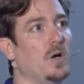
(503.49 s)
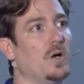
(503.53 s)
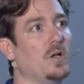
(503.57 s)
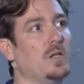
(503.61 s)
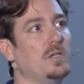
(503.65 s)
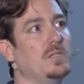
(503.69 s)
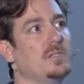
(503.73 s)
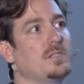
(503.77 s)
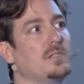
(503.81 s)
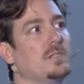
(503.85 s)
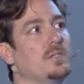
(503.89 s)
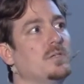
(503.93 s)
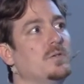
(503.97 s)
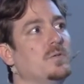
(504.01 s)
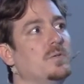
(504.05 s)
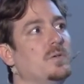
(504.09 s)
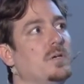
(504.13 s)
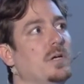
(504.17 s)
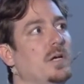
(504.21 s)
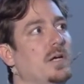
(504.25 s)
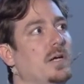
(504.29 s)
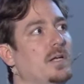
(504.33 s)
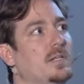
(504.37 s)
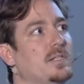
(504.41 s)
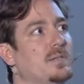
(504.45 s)

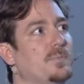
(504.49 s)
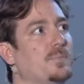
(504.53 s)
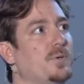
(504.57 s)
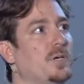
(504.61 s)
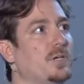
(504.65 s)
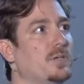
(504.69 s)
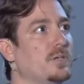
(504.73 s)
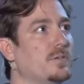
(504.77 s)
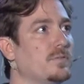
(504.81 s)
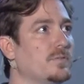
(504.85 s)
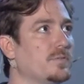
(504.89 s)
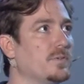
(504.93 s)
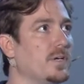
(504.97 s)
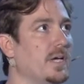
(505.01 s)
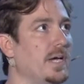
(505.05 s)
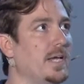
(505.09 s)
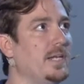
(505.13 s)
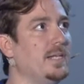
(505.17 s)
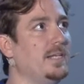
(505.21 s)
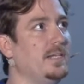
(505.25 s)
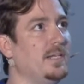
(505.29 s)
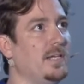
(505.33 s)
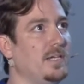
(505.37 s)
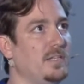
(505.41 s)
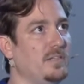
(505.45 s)
Also, as a part of
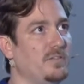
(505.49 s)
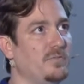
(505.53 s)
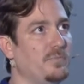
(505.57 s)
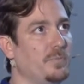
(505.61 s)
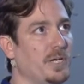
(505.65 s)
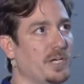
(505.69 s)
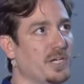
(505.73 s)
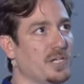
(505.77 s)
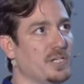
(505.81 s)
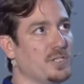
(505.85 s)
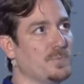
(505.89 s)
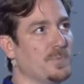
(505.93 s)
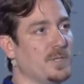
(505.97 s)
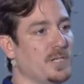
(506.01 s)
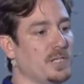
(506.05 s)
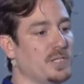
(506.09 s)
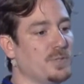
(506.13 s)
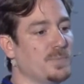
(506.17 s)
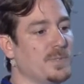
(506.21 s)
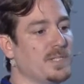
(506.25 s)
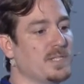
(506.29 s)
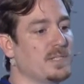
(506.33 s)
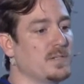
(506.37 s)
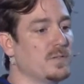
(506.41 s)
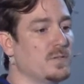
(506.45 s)
any native package
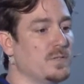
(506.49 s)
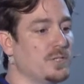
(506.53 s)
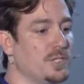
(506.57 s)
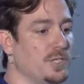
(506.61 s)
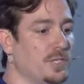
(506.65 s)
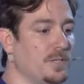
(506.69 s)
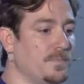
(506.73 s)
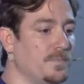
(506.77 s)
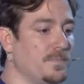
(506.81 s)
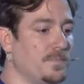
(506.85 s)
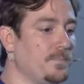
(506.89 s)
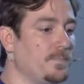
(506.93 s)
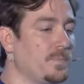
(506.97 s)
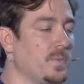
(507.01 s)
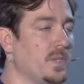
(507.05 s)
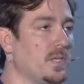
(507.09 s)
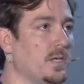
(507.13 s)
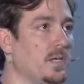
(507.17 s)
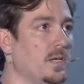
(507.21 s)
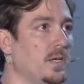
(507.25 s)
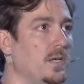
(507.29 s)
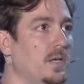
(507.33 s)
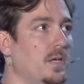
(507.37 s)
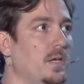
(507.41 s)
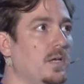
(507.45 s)
management solution,
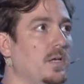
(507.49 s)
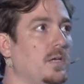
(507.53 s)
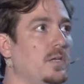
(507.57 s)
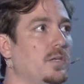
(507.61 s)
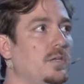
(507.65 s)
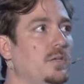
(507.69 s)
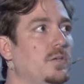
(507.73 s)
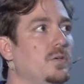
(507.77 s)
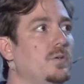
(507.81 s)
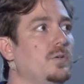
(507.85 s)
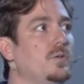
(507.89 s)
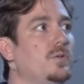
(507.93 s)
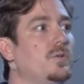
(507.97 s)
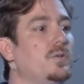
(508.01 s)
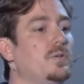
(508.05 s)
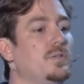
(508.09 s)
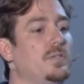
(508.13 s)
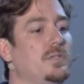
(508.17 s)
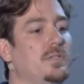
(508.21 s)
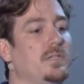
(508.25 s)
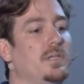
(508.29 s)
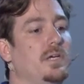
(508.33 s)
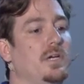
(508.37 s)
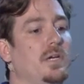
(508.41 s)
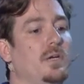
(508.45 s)
you
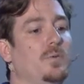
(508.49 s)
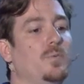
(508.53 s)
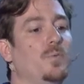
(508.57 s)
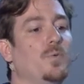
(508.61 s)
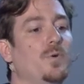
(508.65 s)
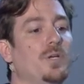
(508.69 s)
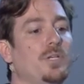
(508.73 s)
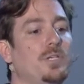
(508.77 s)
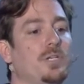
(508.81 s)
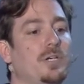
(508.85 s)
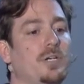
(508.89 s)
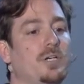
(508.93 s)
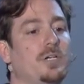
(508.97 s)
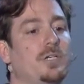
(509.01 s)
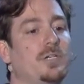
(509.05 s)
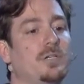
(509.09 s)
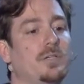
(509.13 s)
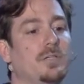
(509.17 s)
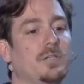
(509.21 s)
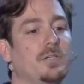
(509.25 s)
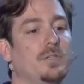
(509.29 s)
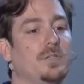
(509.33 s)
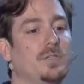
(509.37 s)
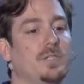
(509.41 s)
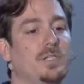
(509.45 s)
could say which
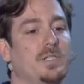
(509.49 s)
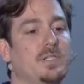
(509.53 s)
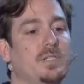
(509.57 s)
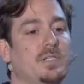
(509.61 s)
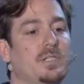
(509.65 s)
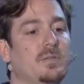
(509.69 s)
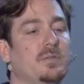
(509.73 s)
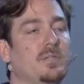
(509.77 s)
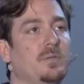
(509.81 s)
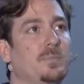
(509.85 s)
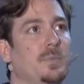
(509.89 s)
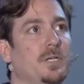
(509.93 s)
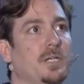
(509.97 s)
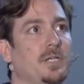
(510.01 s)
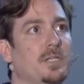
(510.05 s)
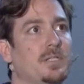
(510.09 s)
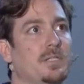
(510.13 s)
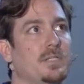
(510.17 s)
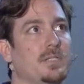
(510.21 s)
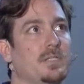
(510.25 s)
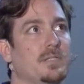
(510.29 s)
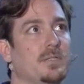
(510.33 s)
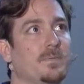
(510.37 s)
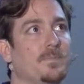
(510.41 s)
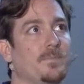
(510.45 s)
are your system
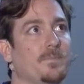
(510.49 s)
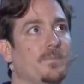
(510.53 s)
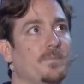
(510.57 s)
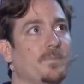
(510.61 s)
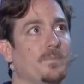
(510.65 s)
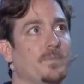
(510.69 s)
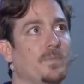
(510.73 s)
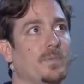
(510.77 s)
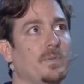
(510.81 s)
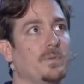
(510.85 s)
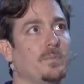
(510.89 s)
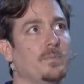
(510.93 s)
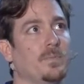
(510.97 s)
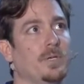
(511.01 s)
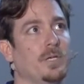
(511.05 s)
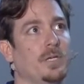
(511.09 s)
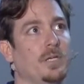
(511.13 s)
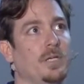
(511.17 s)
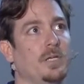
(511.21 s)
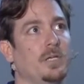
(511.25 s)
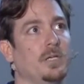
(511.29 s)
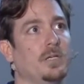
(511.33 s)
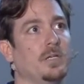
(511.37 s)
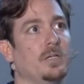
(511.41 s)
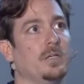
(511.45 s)
dependencies,
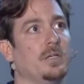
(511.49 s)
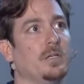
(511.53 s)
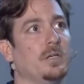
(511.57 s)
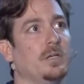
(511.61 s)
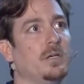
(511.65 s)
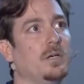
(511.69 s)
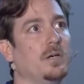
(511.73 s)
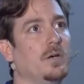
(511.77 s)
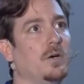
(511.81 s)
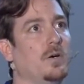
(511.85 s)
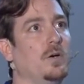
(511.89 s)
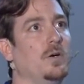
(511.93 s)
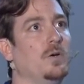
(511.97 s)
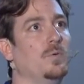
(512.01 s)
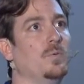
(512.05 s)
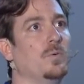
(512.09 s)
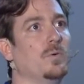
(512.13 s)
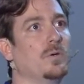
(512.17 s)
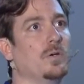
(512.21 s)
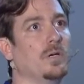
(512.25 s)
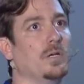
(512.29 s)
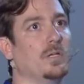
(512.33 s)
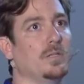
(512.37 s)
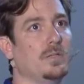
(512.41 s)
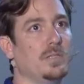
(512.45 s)
meaning
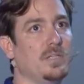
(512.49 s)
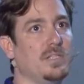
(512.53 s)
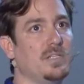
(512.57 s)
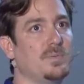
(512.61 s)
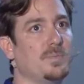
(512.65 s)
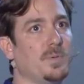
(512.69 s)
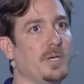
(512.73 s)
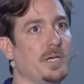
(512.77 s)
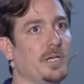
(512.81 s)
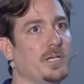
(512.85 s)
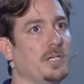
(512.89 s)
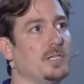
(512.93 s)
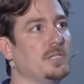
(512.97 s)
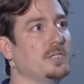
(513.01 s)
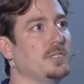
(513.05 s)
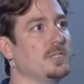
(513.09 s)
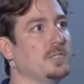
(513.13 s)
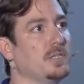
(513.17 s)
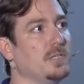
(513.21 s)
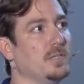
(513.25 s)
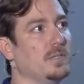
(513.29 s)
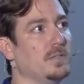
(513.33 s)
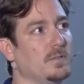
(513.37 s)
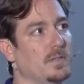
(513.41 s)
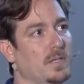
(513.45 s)
oh, this
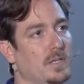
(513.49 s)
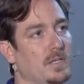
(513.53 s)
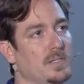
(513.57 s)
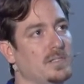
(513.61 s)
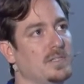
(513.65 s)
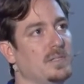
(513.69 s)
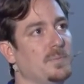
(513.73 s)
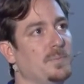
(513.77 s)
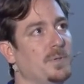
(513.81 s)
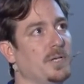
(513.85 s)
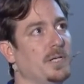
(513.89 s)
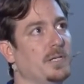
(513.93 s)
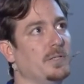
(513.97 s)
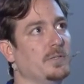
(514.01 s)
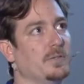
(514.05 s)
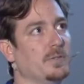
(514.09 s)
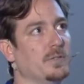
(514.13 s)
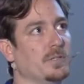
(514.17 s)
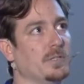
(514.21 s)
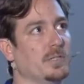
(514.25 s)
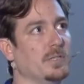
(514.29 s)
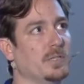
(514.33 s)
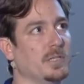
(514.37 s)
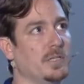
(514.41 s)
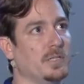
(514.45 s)
package is dependent
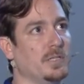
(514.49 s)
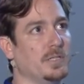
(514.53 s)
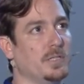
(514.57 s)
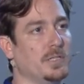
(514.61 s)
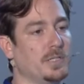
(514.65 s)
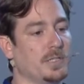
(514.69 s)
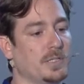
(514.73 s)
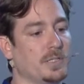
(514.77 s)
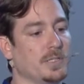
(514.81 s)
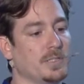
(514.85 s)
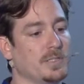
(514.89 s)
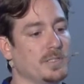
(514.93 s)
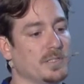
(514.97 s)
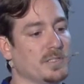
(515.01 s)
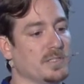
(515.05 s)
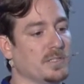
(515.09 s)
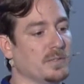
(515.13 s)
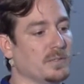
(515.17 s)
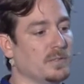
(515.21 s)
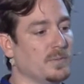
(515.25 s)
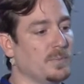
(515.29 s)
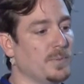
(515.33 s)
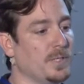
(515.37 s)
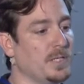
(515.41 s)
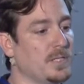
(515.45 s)
on another
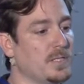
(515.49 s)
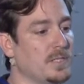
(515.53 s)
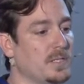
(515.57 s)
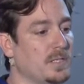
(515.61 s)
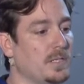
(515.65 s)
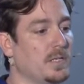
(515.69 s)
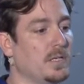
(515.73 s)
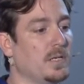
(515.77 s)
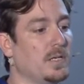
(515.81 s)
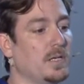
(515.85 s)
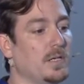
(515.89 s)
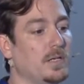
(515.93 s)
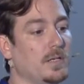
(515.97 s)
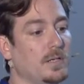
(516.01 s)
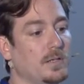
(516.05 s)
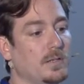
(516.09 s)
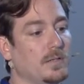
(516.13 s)
system dependency.